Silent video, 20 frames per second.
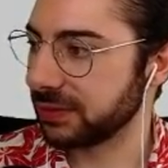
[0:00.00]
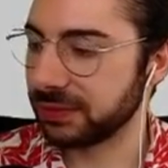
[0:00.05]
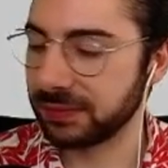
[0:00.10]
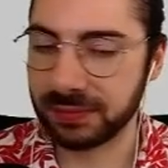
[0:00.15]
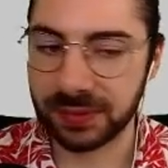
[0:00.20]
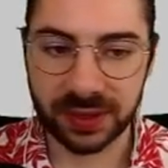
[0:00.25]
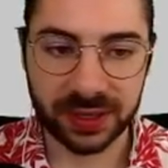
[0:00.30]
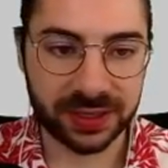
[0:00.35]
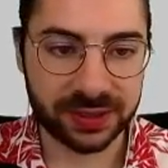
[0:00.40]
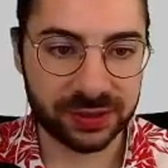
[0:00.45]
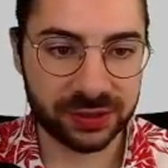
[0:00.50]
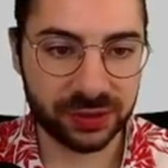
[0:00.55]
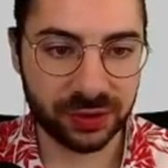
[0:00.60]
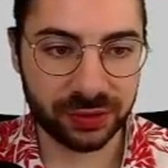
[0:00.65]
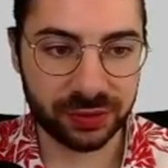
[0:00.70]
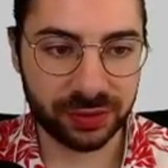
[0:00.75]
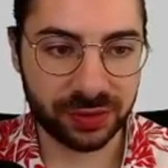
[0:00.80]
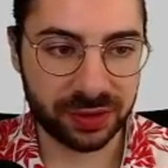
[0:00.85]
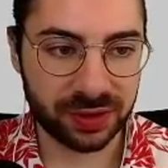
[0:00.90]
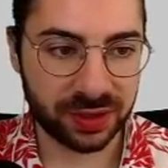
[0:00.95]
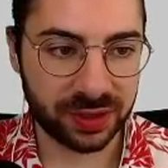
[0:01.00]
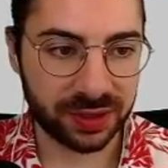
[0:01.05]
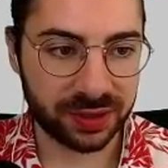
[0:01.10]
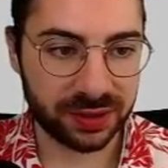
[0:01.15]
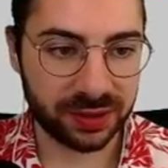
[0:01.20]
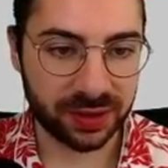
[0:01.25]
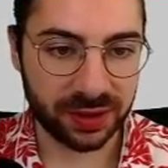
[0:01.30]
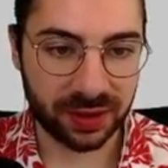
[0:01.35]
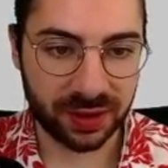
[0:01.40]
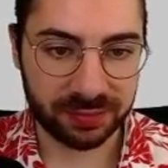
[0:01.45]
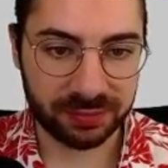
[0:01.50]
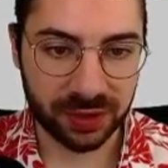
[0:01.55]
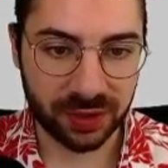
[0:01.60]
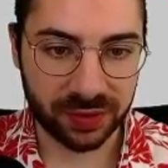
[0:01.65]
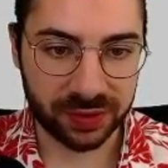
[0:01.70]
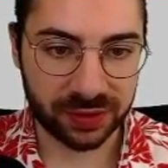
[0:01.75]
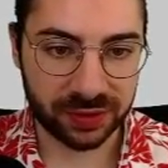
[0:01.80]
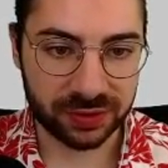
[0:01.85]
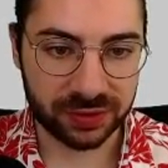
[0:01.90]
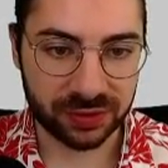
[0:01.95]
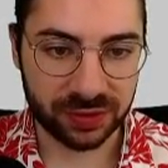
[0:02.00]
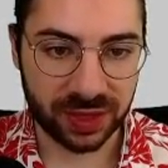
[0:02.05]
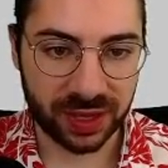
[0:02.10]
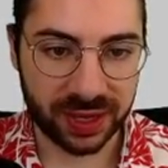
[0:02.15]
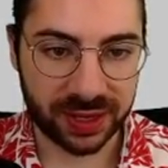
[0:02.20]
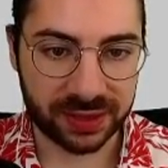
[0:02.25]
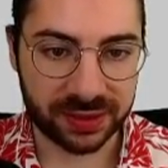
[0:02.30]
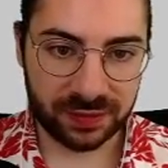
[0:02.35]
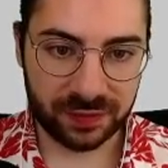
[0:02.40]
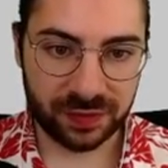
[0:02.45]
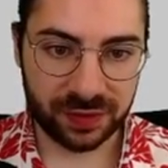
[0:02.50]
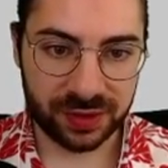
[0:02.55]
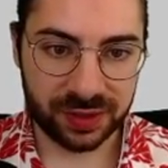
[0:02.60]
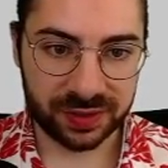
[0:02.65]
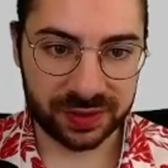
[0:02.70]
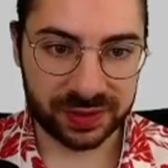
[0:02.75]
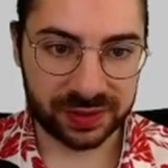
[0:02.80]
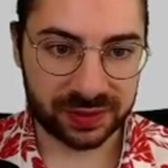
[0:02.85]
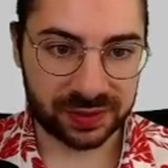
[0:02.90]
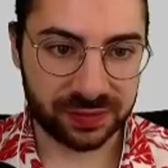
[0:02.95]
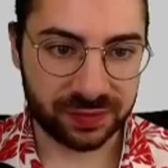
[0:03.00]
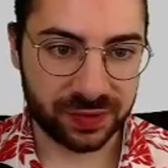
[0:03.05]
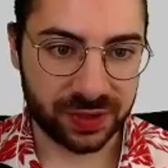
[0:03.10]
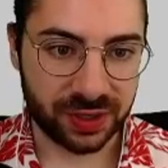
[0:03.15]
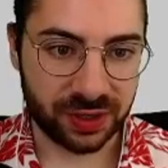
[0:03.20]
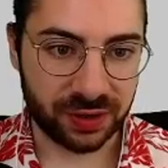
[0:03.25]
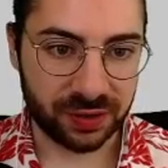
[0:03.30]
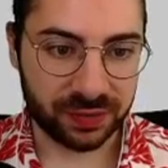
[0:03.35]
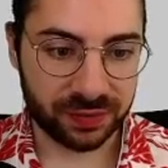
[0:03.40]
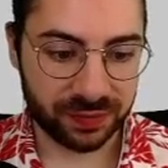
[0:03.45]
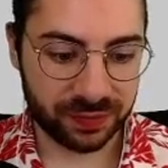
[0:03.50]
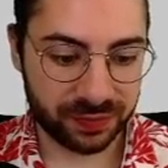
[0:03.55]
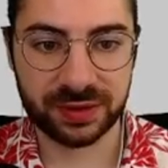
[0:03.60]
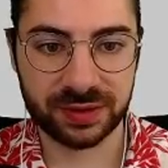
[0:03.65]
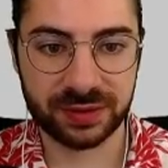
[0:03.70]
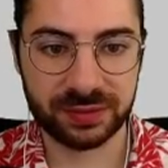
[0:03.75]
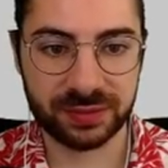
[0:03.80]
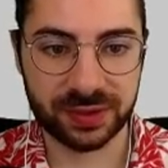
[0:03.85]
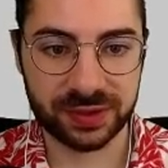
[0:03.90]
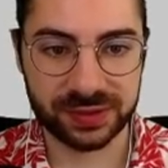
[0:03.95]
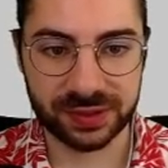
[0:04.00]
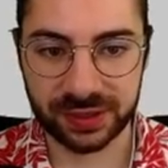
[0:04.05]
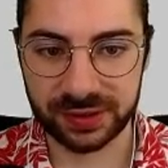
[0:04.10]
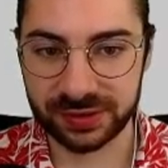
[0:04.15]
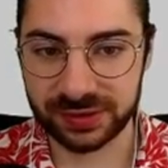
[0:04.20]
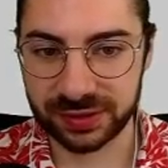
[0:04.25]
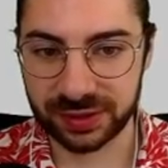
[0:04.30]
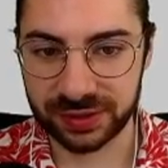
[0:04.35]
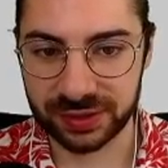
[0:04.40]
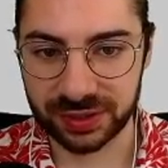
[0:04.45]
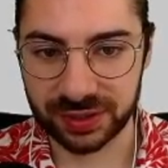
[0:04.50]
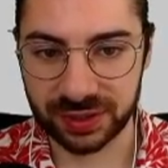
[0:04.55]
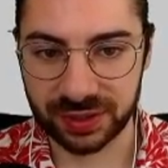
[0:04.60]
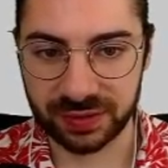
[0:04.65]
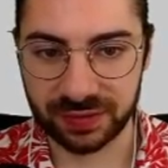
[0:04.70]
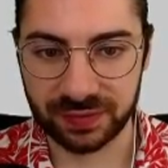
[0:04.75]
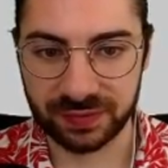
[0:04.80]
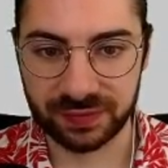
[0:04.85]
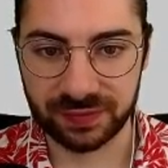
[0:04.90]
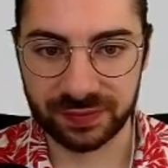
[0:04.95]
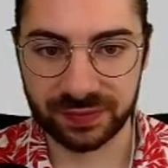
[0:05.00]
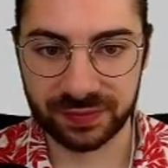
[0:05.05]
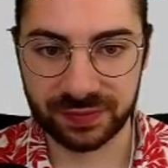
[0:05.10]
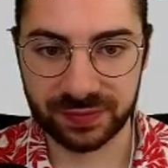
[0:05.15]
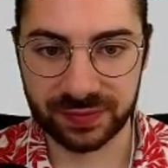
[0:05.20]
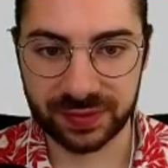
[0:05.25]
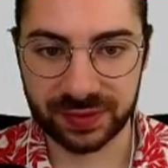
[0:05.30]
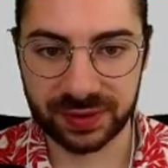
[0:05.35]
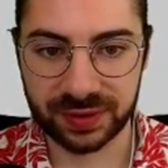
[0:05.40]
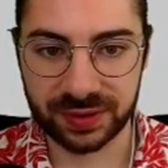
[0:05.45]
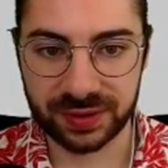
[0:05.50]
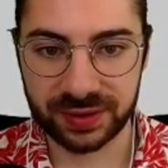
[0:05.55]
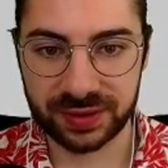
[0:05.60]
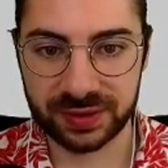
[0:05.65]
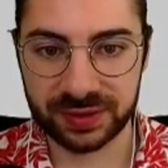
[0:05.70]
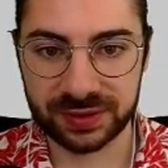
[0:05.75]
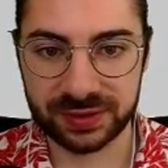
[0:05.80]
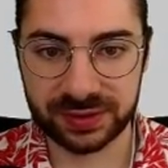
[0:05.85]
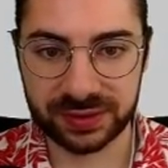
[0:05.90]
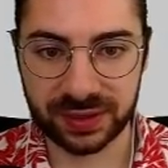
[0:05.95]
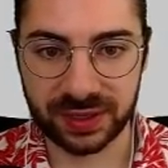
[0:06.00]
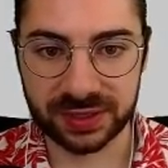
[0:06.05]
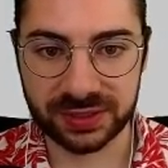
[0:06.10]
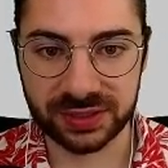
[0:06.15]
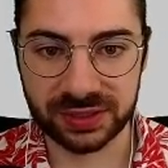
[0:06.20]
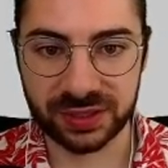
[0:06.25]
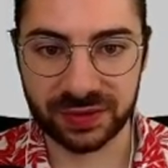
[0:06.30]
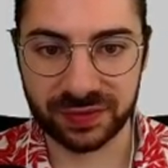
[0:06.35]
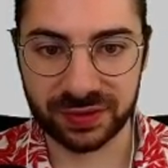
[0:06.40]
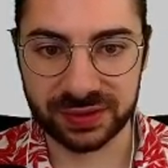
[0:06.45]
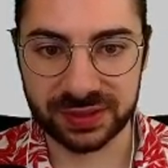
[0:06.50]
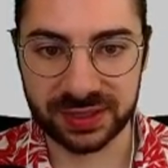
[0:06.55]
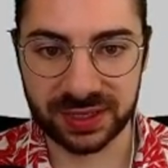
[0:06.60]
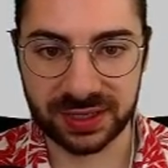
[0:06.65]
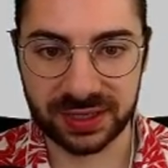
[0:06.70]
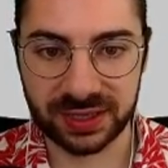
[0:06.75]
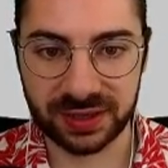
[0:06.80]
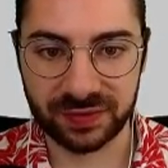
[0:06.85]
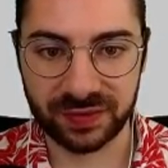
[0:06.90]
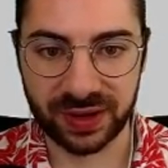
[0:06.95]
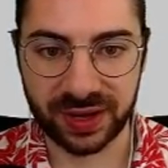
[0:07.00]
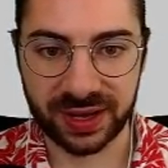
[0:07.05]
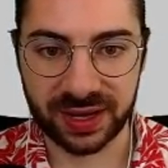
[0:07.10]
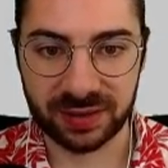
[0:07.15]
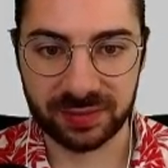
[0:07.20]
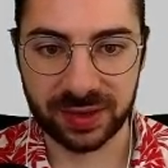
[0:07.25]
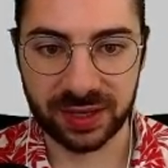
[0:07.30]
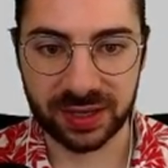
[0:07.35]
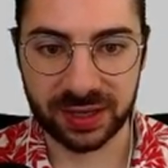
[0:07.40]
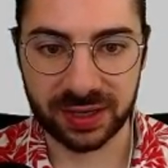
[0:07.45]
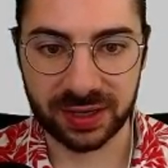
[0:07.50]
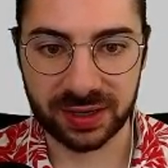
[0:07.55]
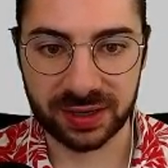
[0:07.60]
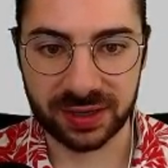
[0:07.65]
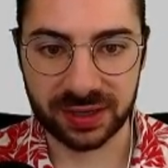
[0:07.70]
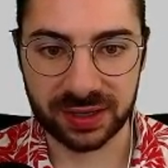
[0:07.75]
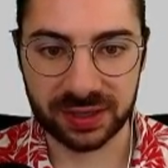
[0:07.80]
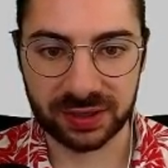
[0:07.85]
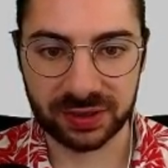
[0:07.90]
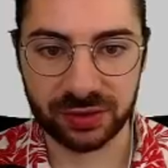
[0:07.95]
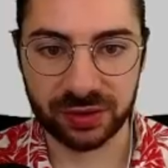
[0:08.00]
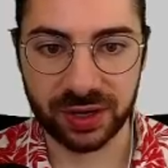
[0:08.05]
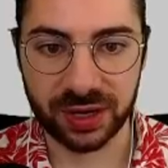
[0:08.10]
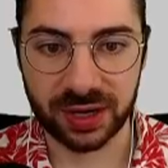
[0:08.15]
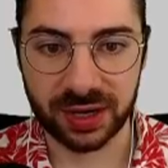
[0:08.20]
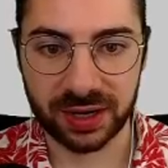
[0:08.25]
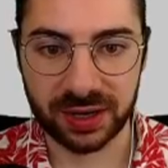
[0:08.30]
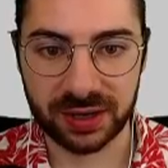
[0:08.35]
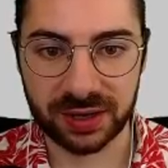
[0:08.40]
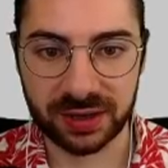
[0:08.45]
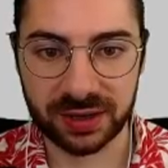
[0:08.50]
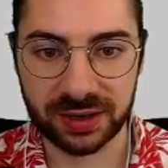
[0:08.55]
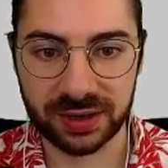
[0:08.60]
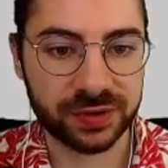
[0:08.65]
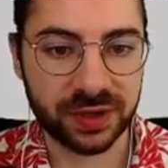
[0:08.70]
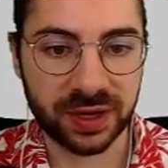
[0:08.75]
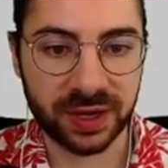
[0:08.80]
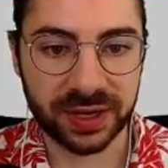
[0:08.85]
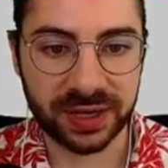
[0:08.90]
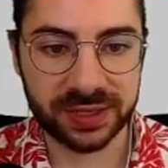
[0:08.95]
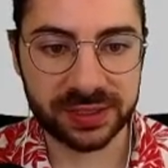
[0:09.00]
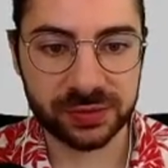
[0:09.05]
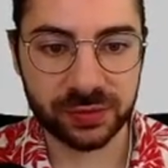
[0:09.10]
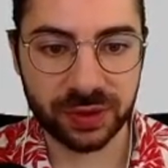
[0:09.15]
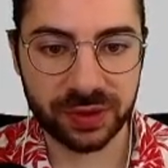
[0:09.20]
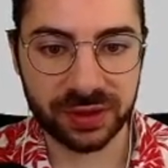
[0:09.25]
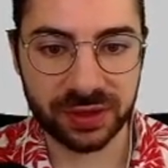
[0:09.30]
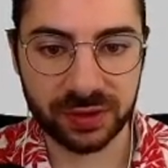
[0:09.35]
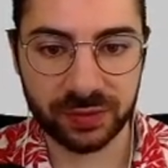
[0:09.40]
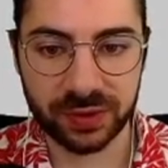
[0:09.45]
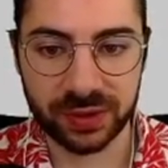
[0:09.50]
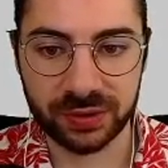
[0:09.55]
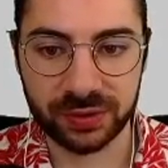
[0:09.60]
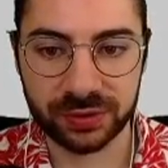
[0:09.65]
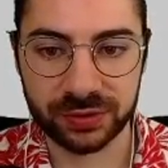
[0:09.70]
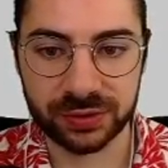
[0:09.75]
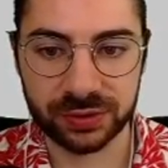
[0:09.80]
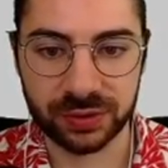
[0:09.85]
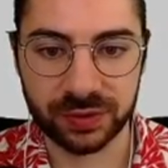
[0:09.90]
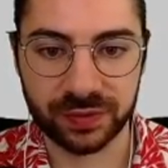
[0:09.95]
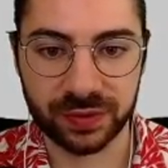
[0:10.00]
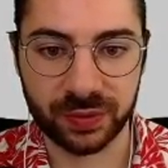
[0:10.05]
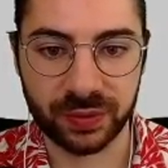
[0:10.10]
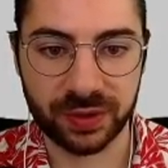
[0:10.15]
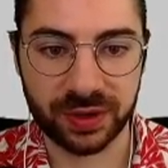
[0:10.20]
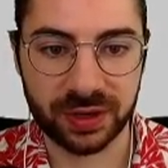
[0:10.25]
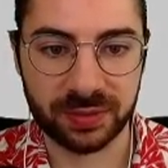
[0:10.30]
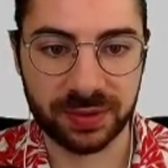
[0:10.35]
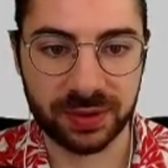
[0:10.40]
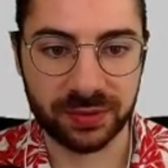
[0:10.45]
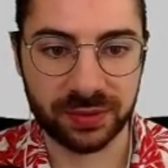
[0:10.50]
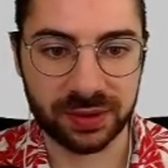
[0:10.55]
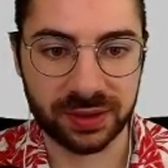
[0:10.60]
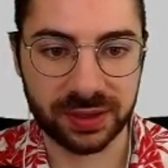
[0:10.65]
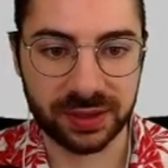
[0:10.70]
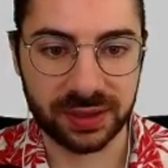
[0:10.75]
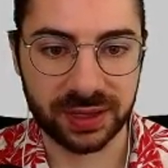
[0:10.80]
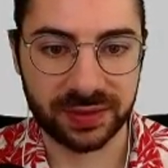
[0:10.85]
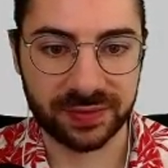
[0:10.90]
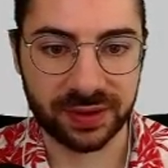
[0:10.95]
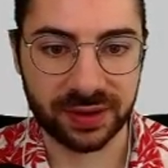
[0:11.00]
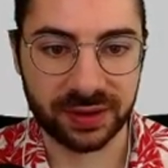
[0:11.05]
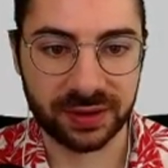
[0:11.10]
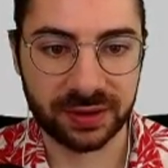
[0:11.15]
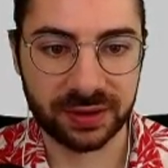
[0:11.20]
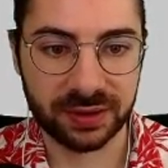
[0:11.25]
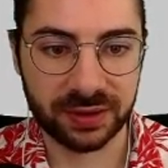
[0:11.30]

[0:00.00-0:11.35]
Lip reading: But I don't think that I'm going to do that for this video, because I use such a different technique for animating in Unity. I guess one thing we could do if we wanted to be really clever.